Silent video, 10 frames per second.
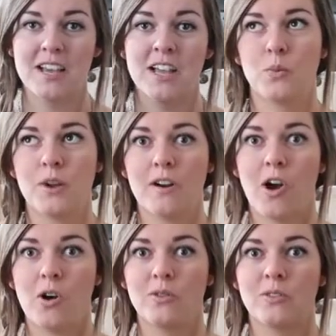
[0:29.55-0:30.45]
So we are
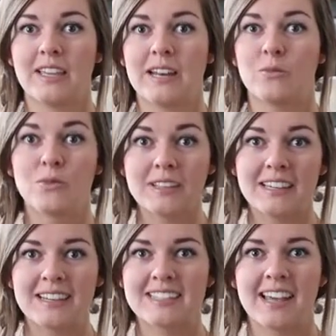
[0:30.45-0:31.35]
all getting
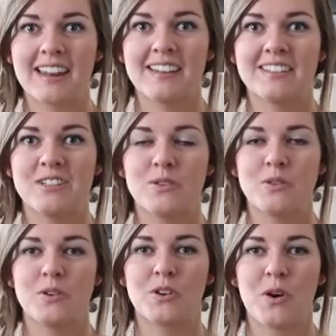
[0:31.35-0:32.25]
really excited
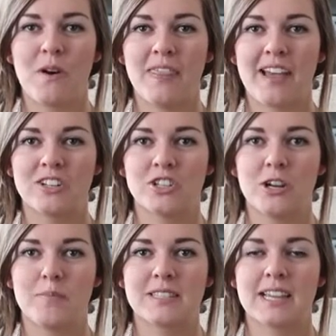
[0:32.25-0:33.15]
to go on that
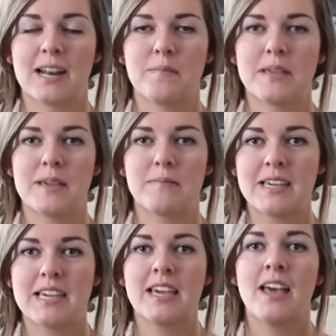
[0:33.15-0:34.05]
trip. It's gonna be
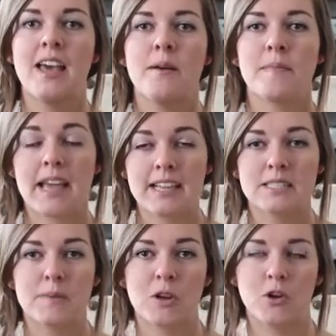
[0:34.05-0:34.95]
me, my
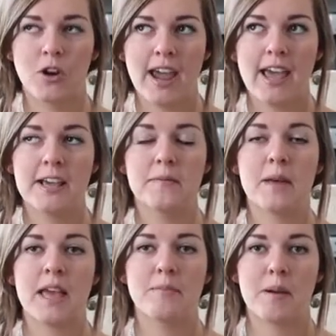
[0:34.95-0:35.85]
husband Craig,
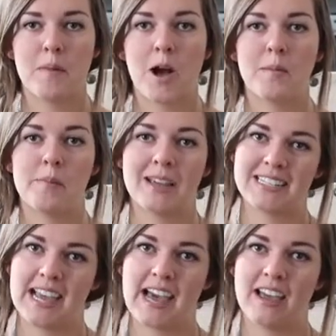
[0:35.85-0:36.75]
and my mom and my
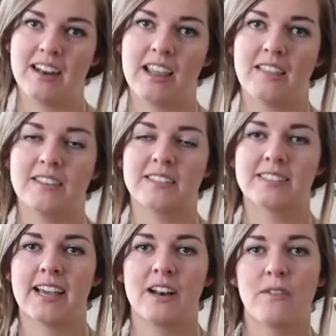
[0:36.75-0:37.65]
dad, and this
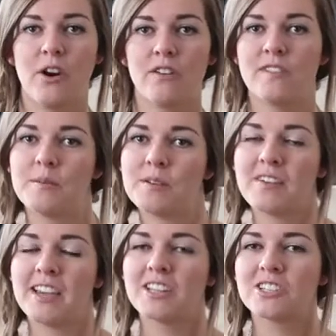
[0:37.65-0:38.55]
is kind of our family
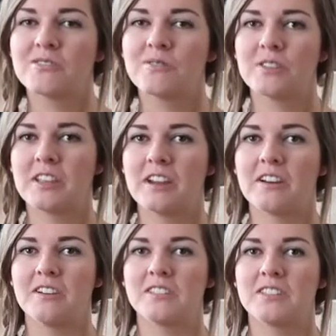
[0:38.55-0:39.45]
vacation for the
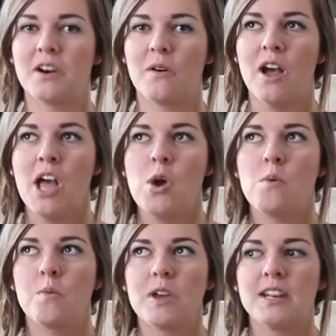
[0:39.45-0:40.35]
year. So
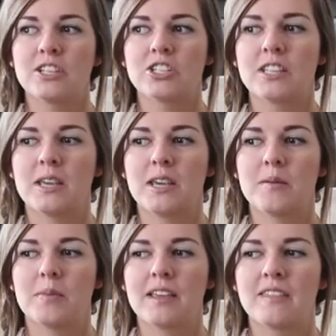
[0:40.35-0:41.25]
when we
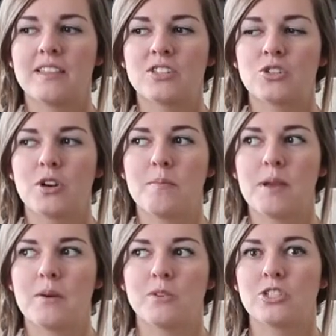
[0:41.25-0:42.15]
initially planned this
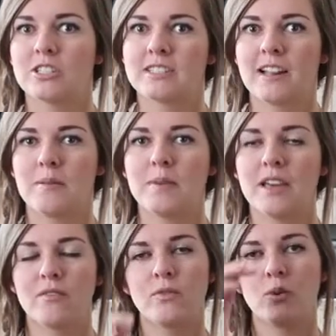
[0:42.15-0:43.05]
trip, it was just gonna
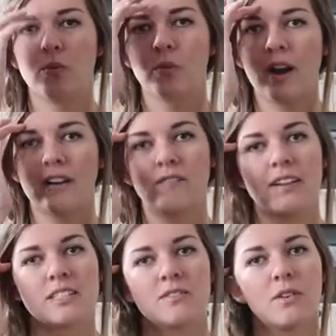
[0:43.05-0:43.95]
be a Food and Wine
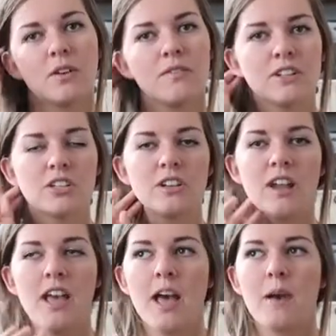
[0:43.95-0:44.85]
Festival
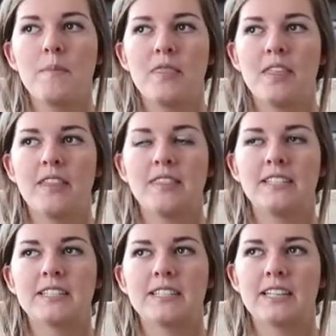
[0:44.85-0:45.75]
adventure, but then the
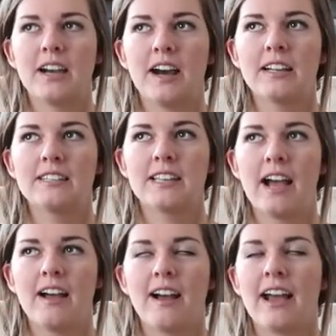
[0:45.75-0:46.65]
Disney gods
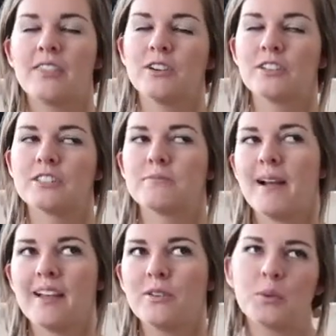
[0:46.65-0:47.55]
either
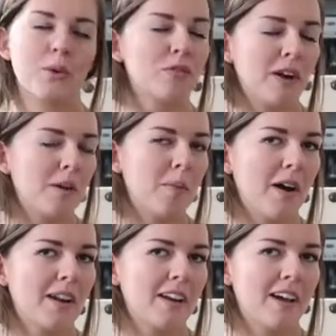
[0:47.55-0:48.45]
smiled or frowned
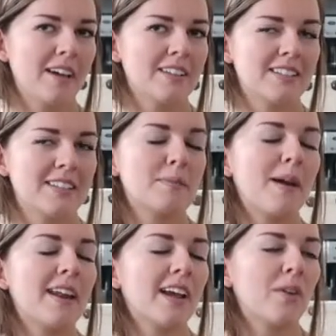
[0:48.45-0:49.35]
upon us,
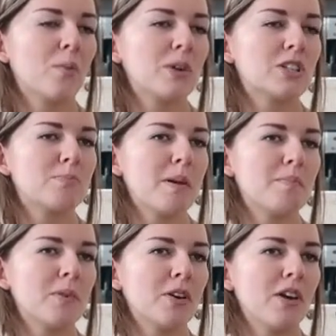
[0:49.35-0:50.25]
depending on which
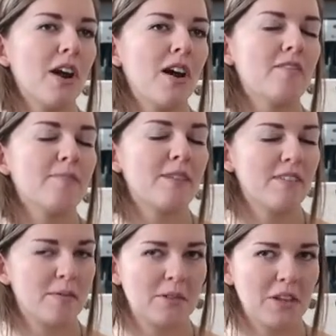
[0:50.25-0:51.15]
member of my
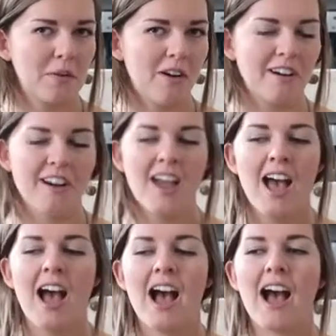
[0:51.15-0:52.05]
family you are,
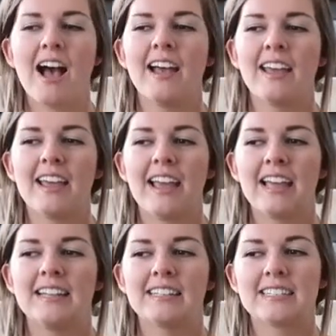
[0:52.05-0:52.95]

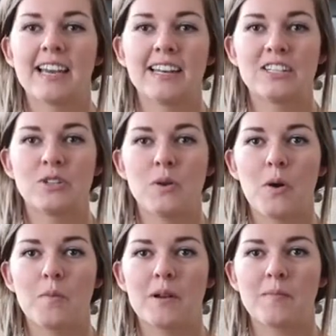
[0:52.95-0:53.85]
and decided to
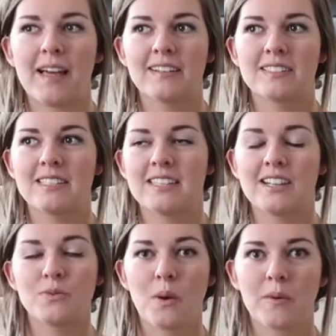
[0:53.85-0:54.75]
open up Galaxy's
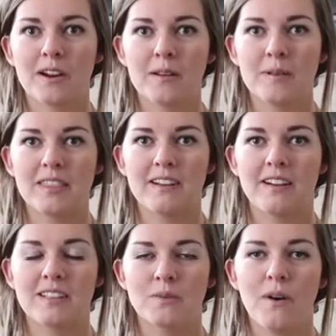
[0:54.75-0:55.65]
Edge while we're gonna be there
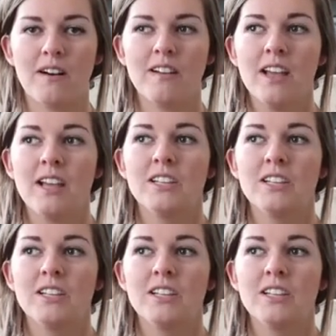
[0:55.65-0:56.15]
as well.